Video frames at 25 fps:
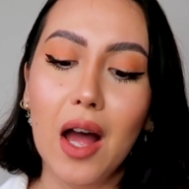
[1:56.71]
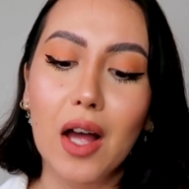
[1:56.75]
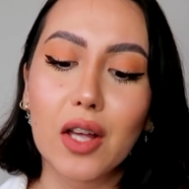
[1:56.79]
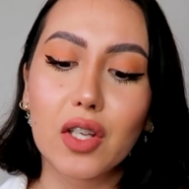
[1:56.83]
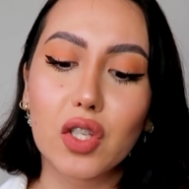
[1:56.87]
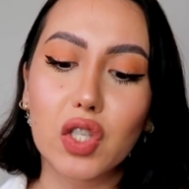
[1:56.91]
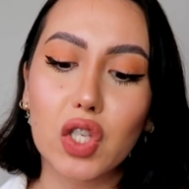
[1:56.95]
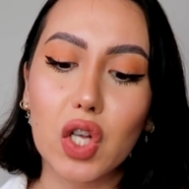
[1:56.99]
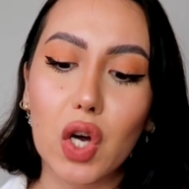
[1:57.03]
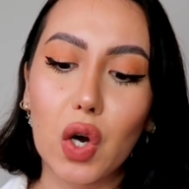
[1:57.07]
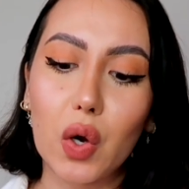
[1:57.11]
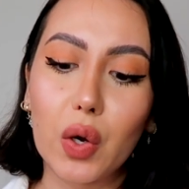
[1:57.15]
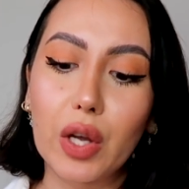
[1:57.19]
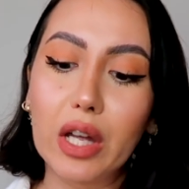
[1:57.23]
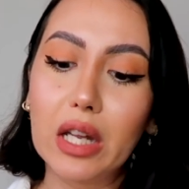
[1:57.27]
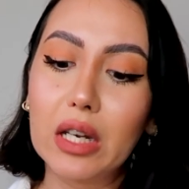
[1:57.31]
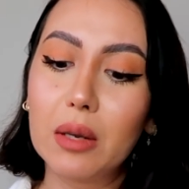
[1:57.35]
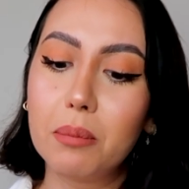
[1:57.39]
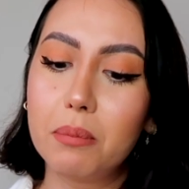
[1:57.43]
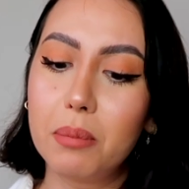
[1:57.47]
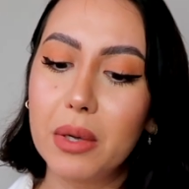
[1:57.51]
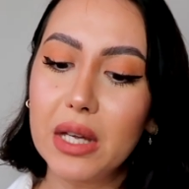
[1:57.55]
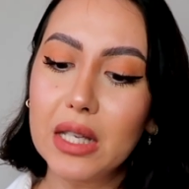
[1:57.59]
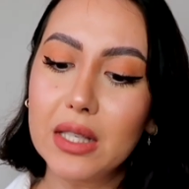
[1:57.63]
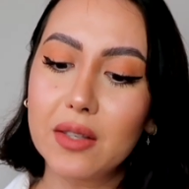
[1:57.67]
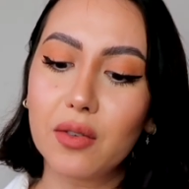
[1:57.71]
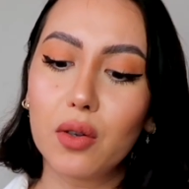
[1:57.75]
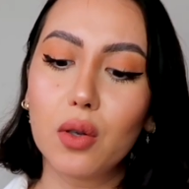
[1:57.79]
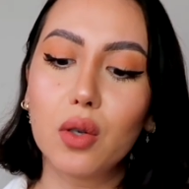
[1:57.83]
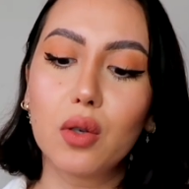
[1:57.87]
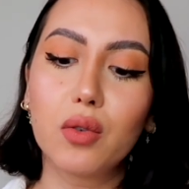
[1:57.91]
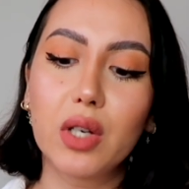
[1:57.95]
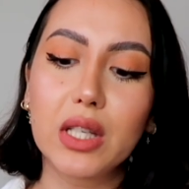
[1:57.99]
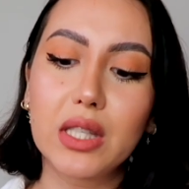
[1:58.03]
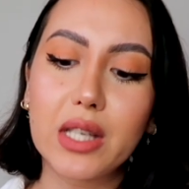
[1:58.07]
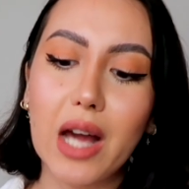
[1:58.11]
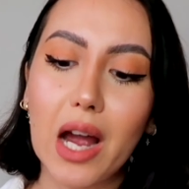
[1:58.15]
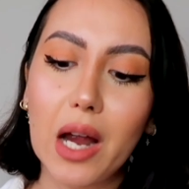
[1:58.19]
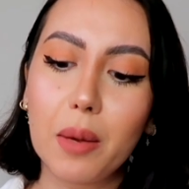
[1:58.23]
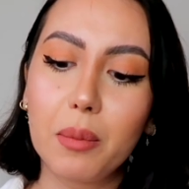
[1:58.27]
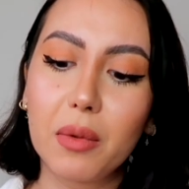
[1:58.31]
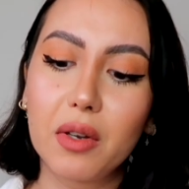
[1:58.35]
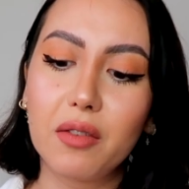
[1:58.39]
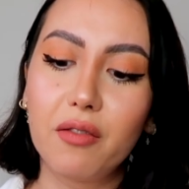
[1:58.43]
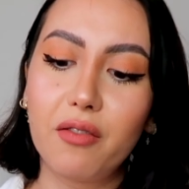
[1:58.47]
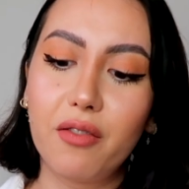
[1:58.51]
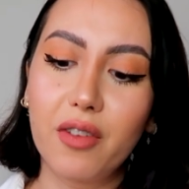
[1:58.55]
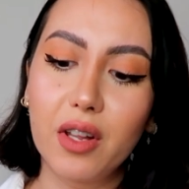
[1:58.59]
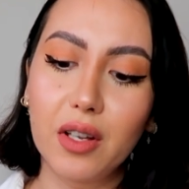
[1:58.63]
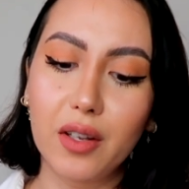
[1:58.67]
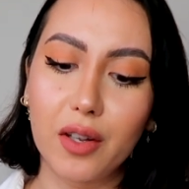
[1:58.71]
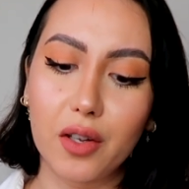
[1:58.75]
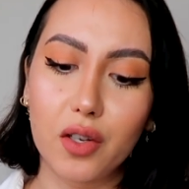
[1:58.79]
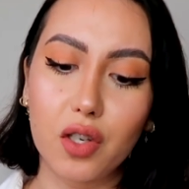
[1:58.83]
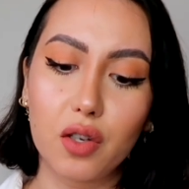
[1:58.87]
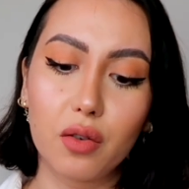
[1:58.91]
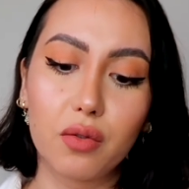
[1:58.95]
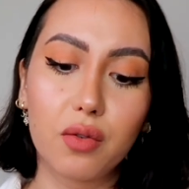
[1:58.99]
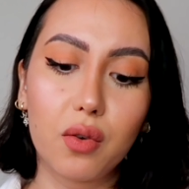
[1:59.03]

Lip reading: So, in a peaceful retirement village,